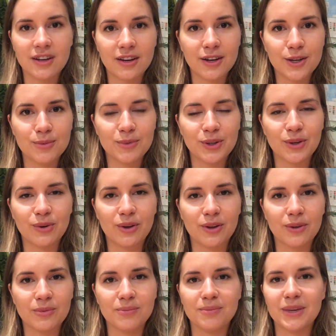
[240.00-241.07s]
time, and you
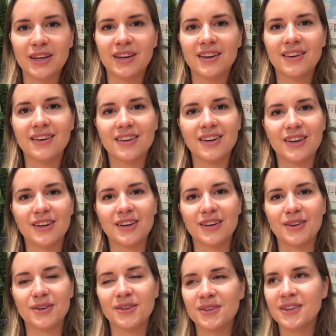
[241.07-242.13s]
all make
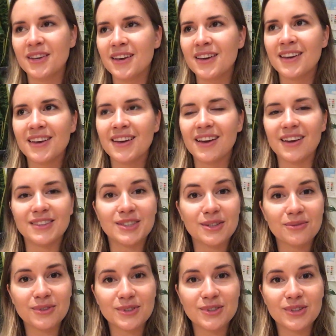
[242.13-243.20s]
a
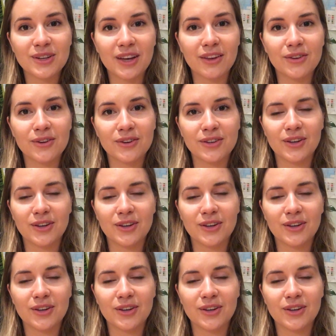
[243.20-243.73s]
difference together,